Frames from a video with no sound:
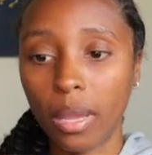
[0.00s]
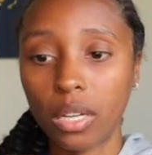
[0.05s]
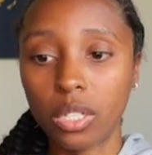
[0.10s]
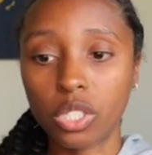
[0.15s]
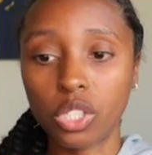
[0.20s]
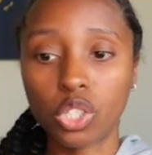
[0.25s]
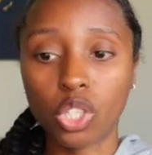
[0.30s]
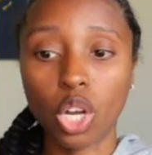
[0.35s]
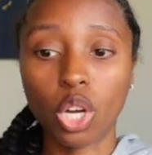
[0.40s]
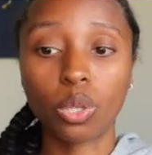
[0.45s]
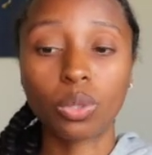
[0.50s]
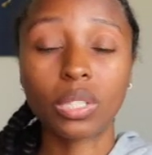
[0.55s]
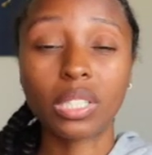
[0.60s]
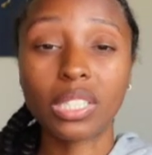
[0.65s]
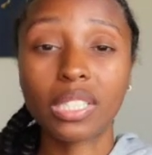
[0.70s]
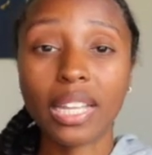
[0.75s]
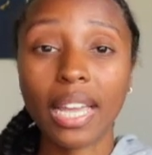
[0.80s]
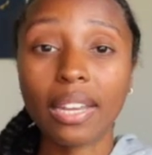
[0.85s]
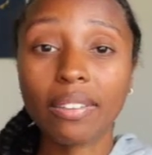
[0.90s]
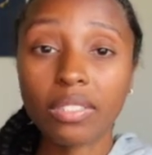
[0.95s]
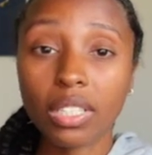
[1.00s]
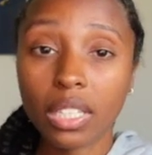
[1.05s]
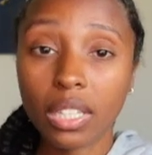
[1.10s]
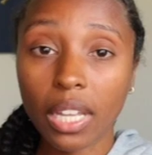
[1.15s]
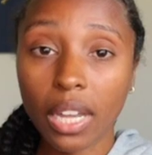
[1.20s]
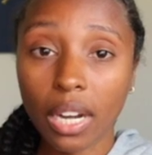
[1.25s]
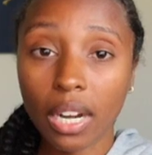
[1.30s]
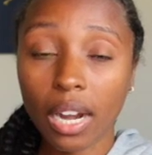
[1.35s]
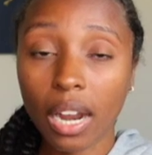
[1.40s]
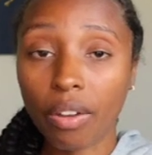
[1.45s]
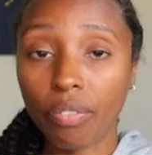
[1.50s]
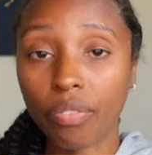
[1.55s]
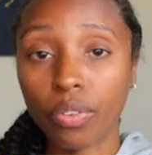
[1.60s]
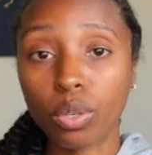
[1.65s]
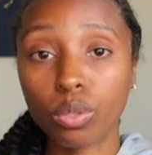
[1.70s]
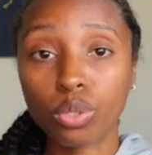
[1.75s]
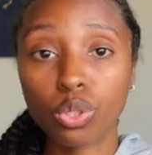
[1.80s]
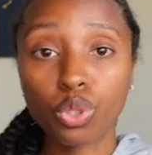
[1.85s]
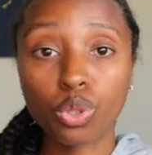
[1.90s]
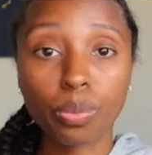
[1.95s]
So the safety there, I
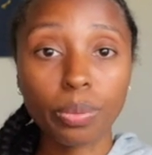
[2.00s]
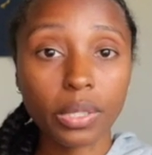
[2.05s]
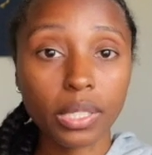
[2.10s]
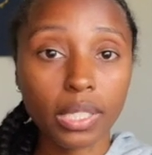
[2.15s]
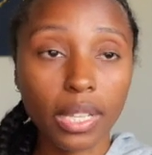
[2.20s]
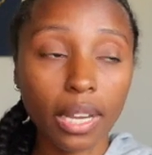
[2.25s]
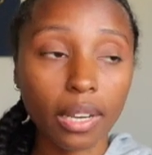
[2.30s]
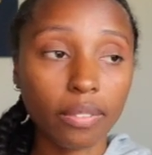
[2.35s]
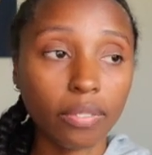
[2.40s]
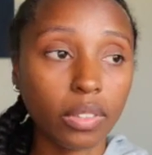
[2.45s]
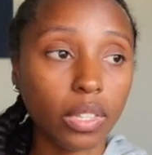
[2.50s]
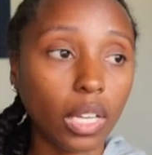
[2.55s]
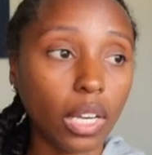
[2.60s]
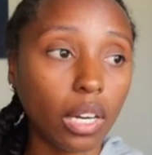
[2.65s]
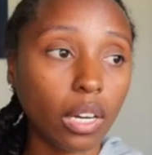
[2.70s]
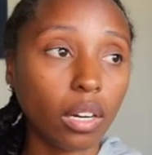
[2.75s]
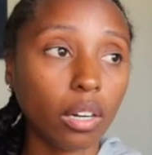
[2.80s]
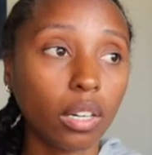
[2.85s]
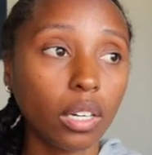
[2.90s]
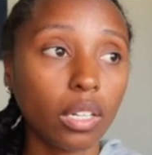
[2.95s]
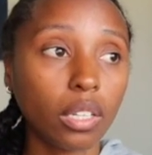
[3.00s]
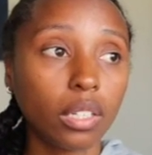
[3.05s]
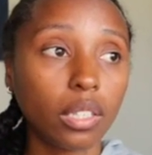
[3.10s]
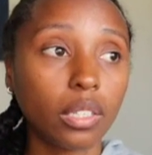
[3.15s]
felt super safe there.